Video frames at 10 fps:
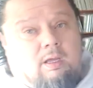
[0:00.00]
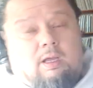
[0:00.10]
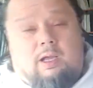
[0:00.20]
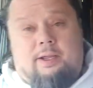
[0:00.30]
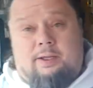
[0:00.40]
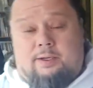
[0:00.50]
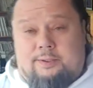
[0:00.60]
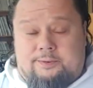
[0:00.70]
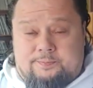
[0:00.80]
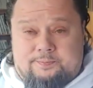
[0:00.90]

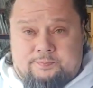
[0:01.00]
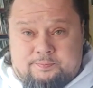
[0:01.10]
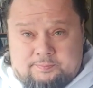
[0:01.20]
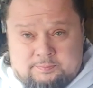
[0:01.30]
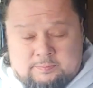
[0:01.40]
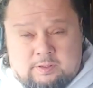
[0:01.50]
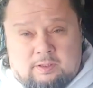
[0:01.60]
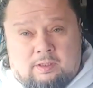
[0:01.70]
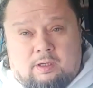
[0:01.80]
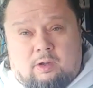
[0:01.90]
I
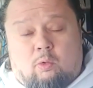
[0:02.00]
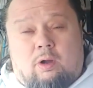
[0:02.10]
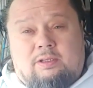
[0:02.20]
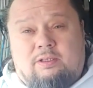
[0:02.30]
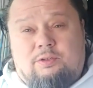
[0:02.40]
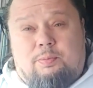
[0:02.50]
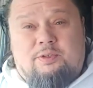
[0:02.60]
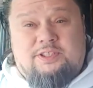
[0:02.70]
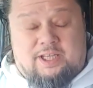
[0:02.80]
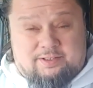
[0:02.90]
want to
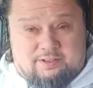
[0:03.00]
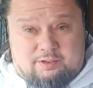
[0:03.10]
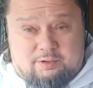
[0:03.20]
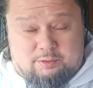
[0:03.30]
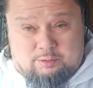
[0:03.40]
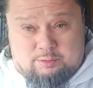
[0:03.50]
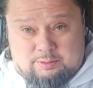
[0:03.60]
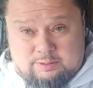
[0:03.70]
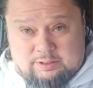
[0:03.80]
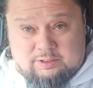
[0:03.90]
present to you
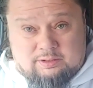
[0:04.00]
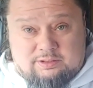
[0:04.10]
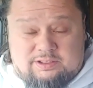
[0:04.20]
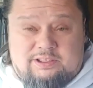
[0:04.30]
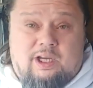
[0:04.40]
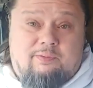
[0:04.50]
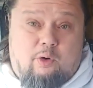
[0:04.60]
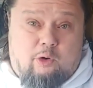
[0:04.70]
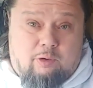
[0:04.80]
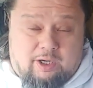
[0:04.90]

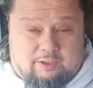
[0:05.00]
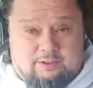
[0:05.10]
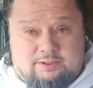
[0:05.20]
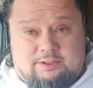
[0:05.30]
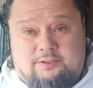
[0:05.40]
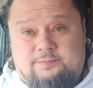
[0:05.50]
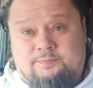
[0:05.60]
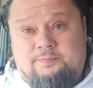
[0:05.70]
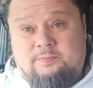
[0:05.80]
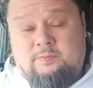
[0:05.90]
Savoy Records
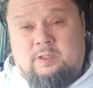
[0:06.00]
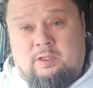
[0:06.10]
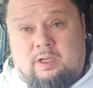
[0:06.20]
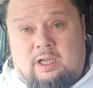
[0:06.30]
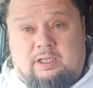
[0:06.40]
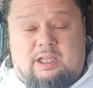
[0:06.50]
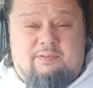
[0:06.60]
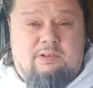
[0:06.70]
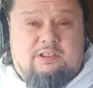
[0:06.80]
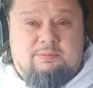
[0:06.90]
and
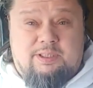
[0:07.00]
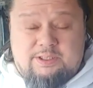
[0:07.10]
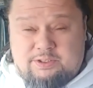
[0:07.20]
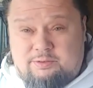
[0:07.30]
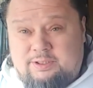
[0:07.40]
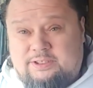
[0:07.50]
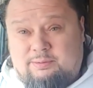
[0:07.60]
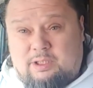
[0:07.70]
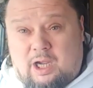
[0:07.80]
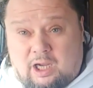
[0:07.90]
give you some history,
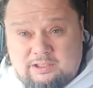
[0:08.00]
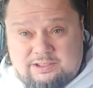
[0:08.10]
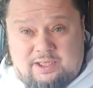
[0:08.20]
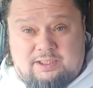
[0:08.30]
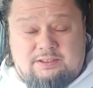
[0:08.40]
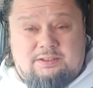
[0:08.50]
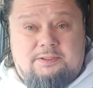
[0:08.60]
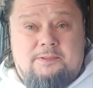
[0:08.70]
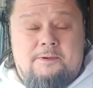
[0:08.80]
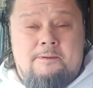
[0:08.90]
some context,